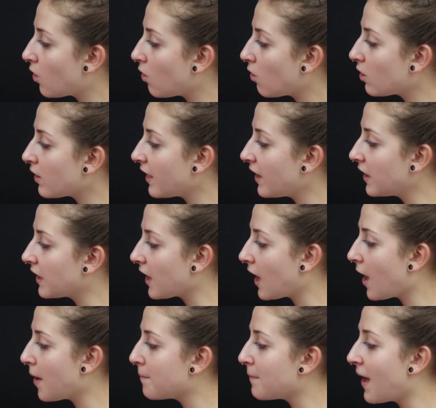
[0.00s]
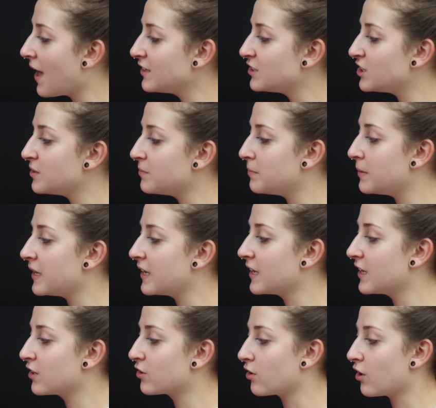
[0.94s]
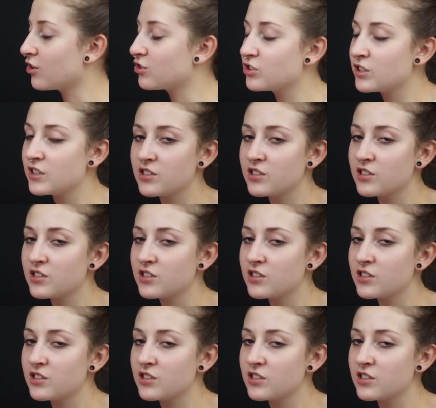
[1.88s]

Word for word: your food. Imagine being in a grocery